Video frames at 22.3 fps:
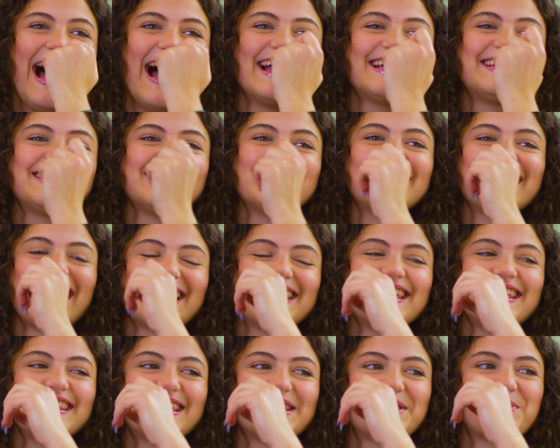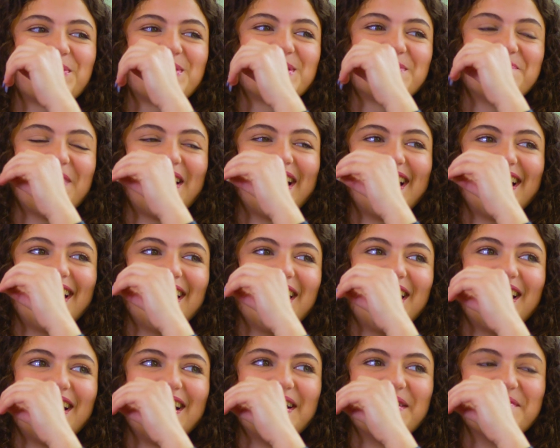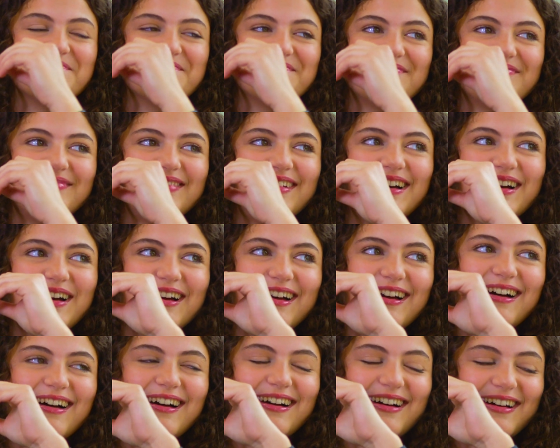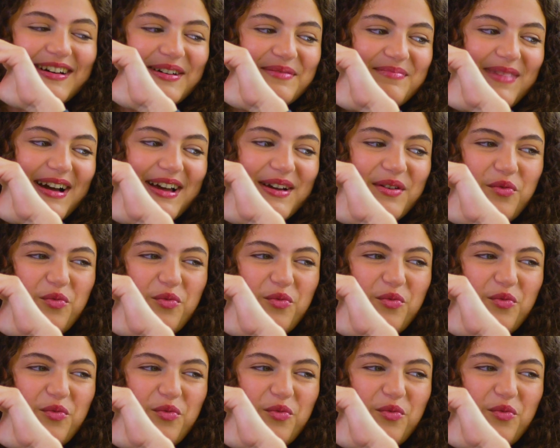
Actually, I think this was my my